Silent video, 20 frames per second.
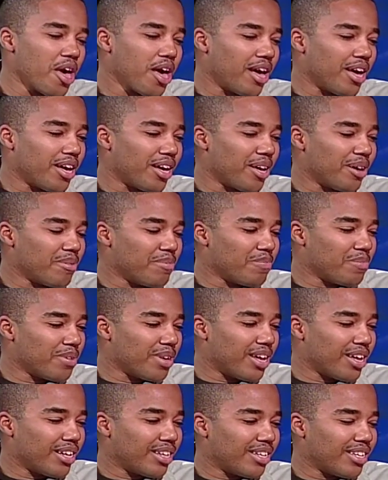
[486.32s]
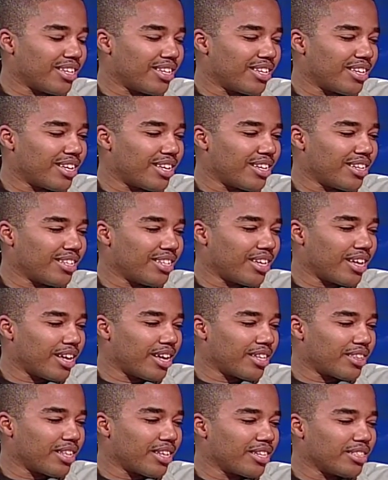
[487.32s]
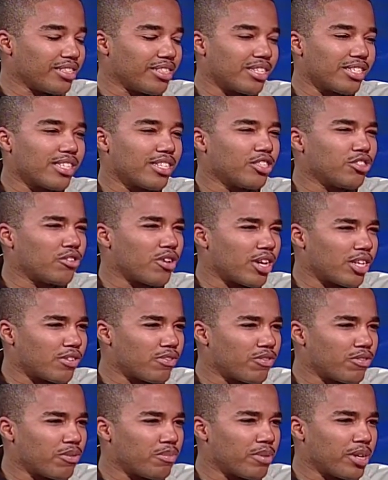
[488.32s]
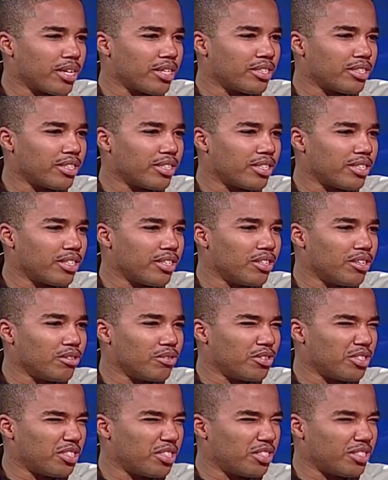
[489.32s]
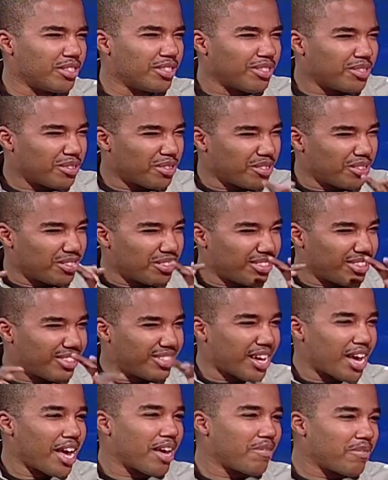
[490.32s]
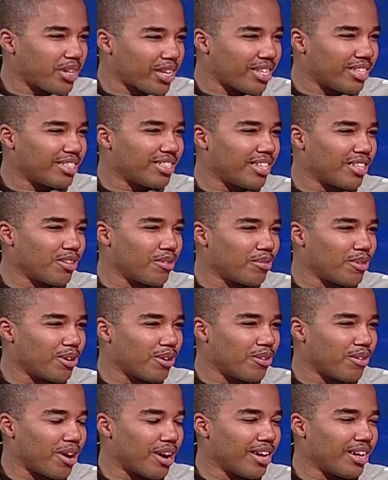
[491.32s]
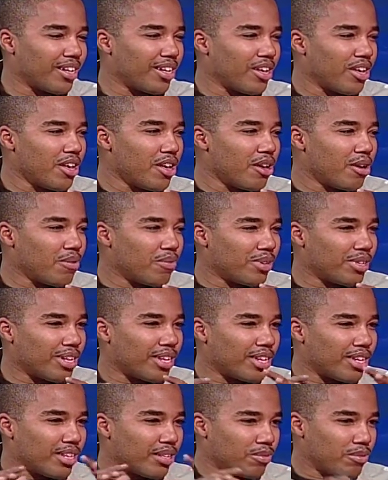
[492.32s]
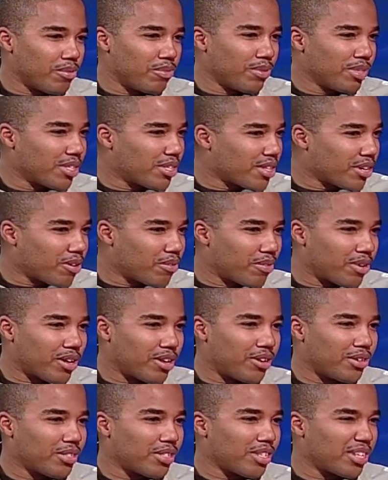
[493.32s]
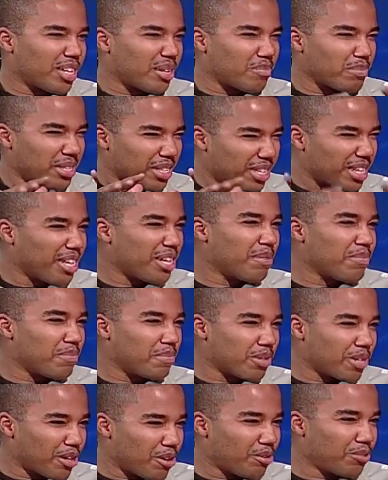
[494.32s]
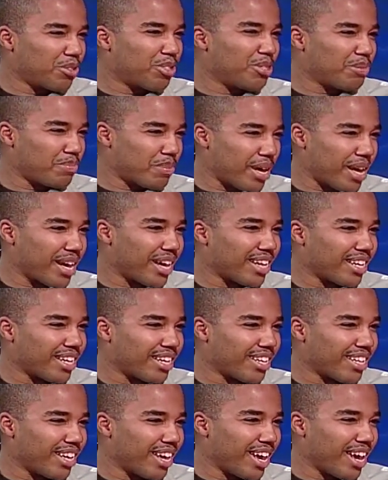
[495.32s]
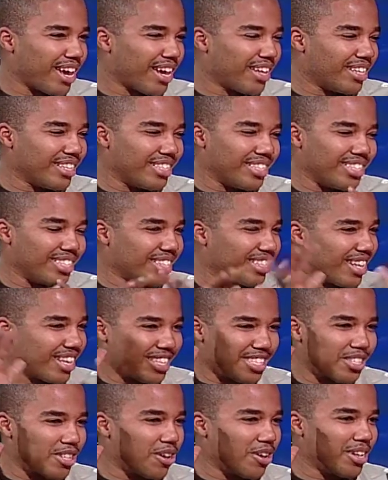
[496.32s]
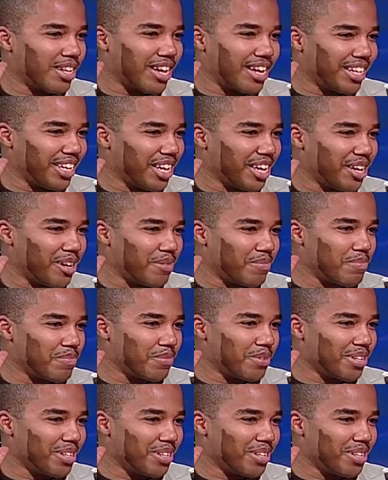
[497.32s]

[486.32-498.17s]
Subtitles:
Yeah. I think it's just a transformation, you know, just diving into the role. When we start rehearsing, I become Coach Beck, and that's all I am.